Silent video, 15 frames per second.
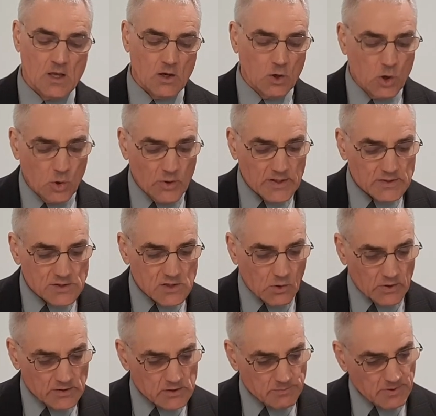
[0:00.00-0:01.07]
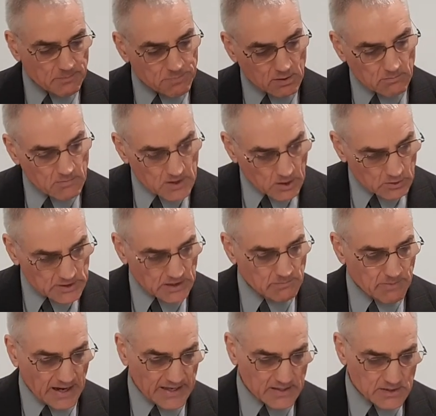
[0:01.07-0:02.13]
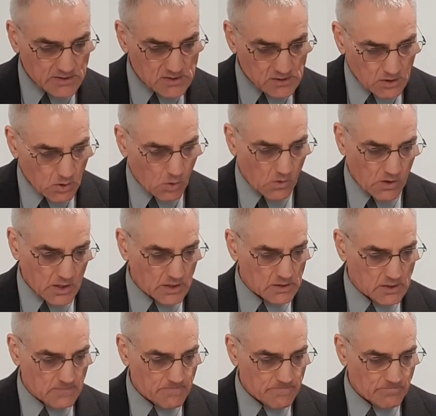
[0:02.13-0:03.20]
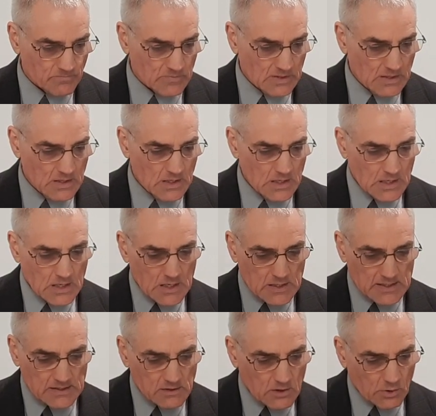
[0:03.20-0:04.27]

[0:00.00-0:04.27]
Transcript: Who is going to be promoted by his Lord? And